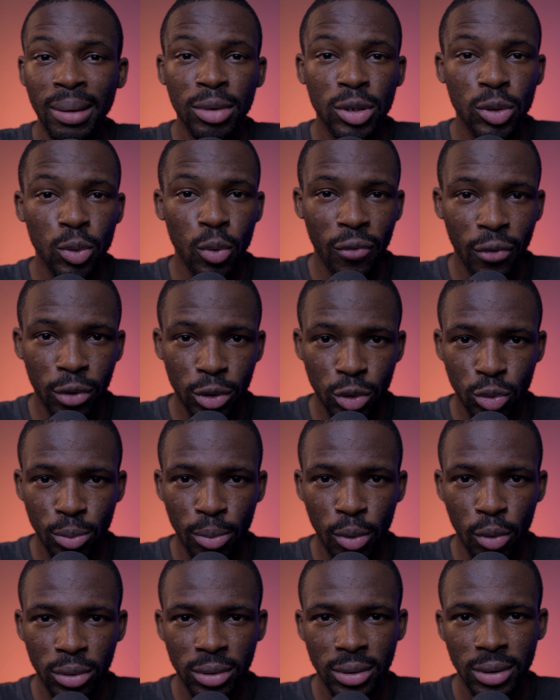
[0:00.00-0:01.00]
is Ufo
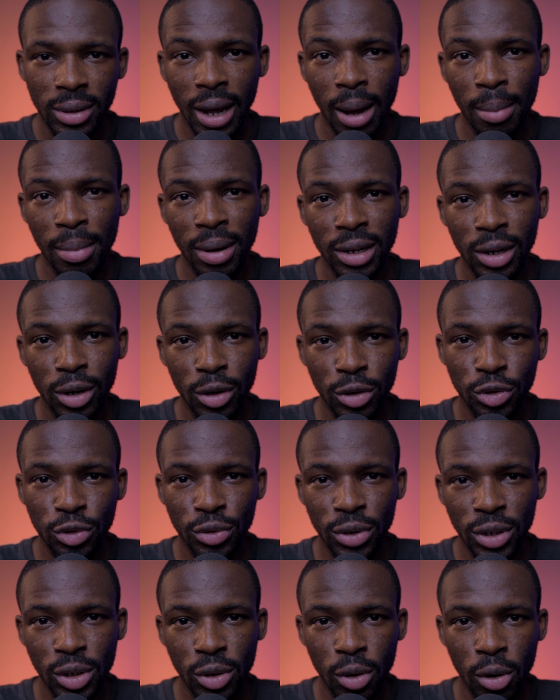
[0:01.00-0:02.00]
Tubon. I'm an
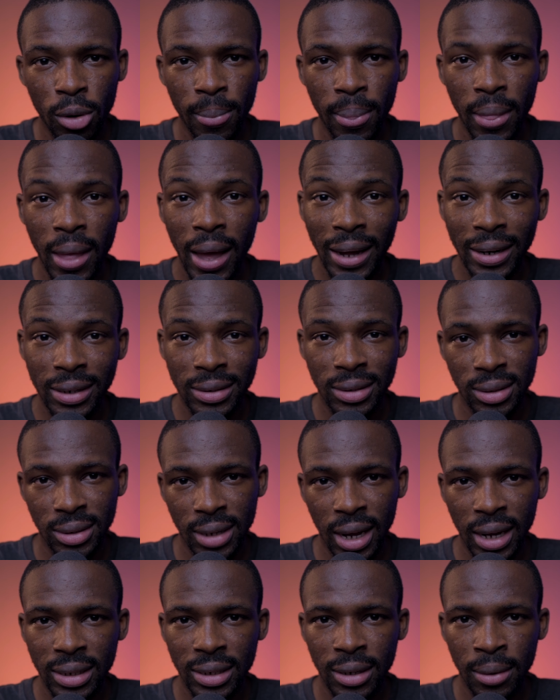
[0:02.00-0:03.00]
illustrator and a
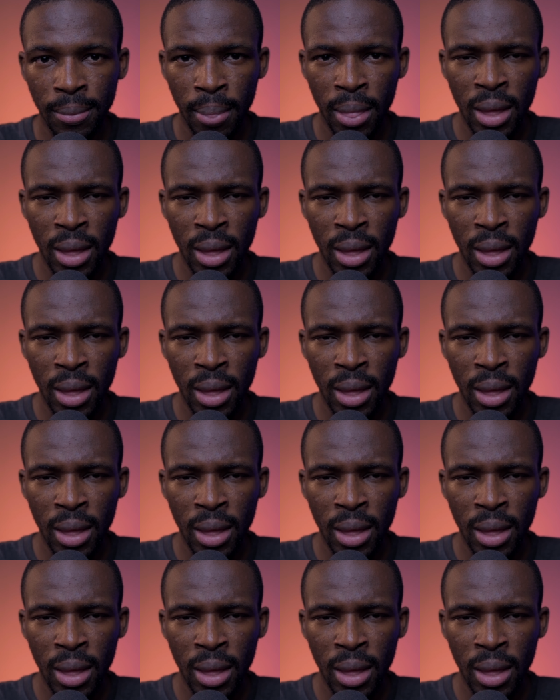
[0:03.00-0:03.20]
designer.